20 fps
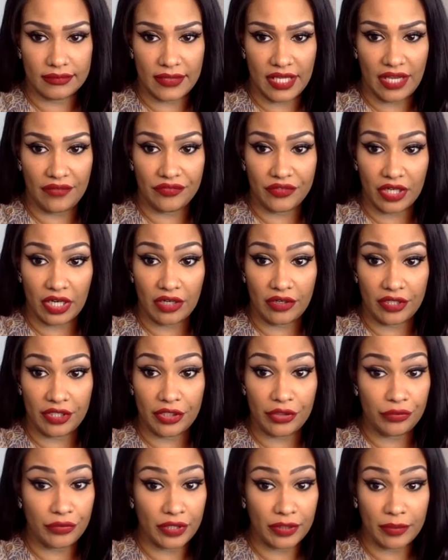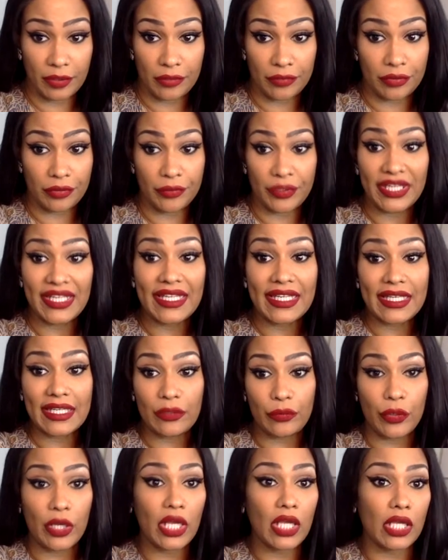after I already do it, I'm going to do it
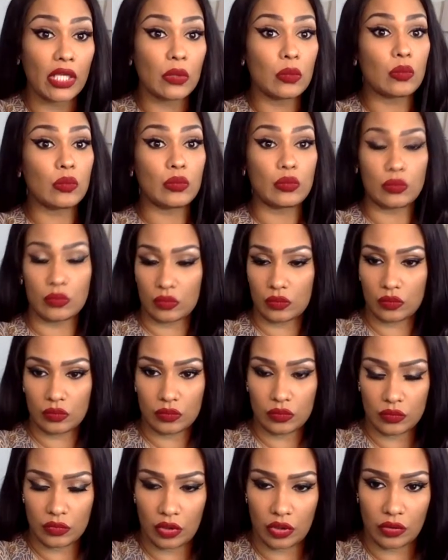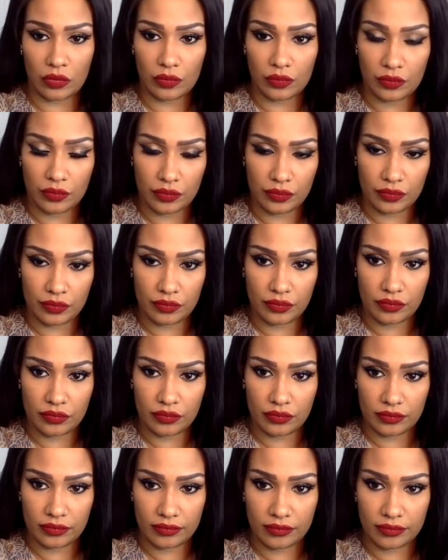anyway. You know?
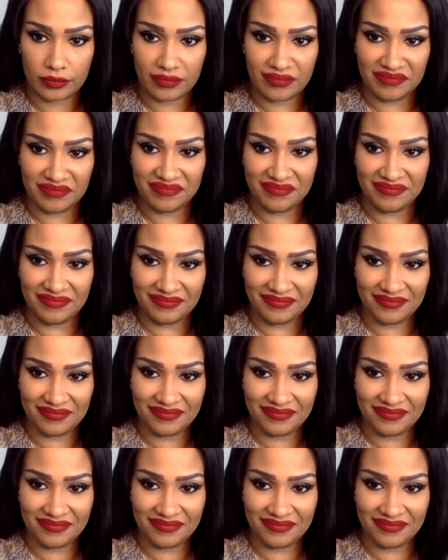Mm-hmm.